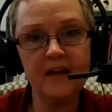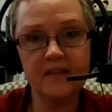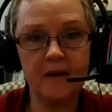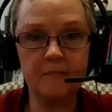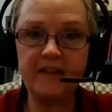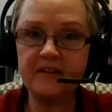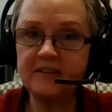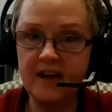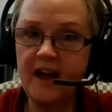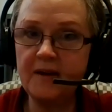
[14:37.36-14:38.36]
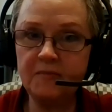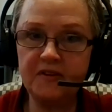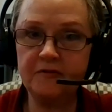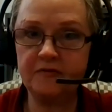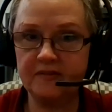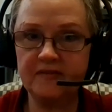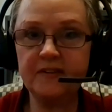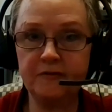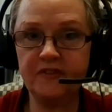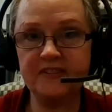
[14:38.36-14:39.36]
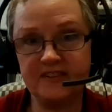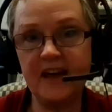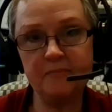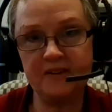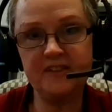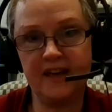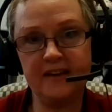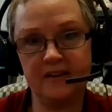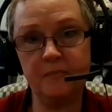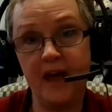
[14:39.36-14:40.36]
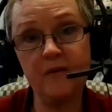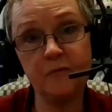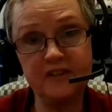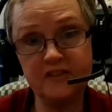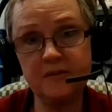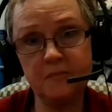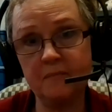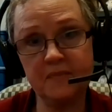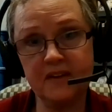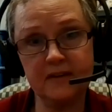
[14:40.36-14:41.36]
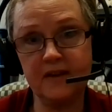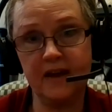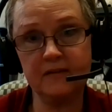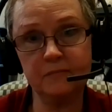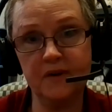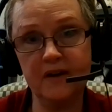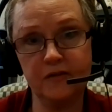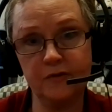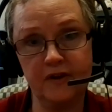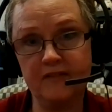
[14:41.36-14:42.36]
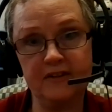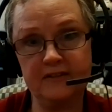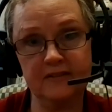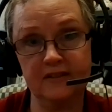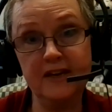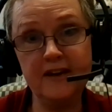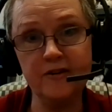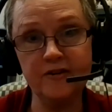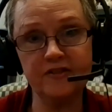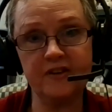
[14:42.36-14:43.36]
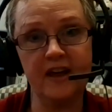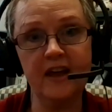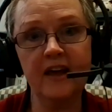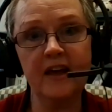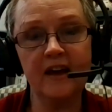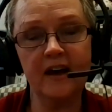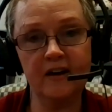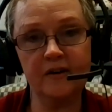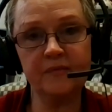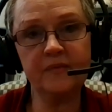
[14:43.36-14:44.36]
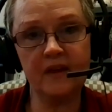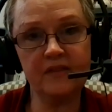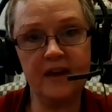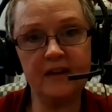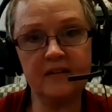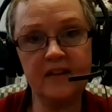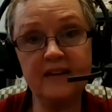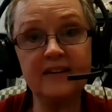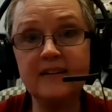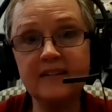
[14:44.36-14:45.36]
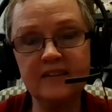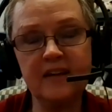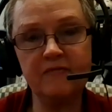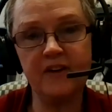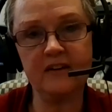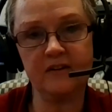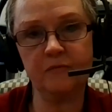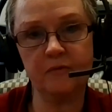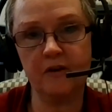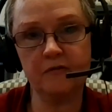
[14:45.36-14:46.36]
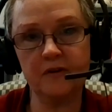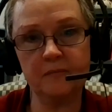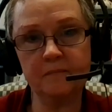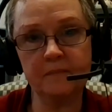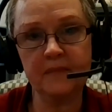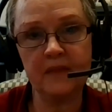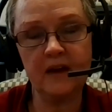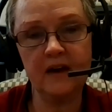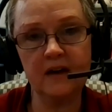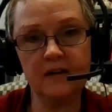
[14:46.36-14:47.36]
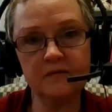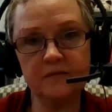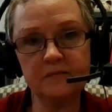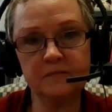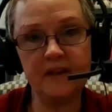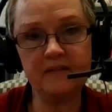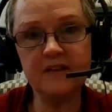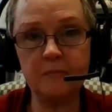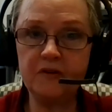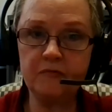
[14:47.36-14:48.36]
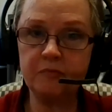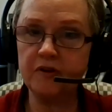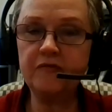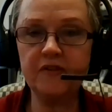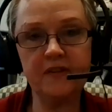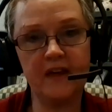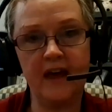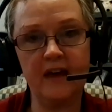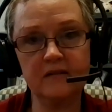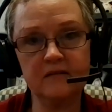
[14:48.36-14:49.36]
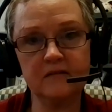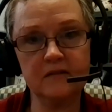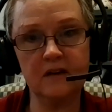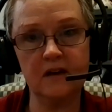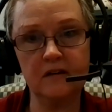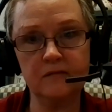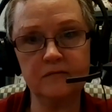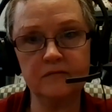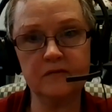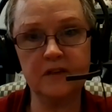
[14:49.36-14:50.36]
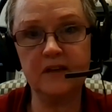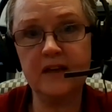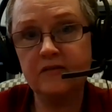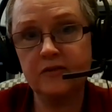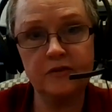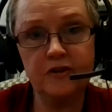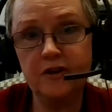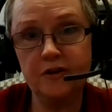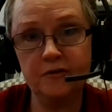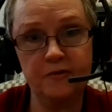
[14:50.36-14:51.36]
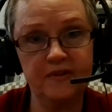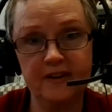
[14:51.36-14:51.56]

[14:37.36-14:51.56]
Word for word: That by the time you've you've established that impact, which sometimes can take months or even years, uh, that that it is an effective program. Uh, by the time you've proven that, uh, the needs are new.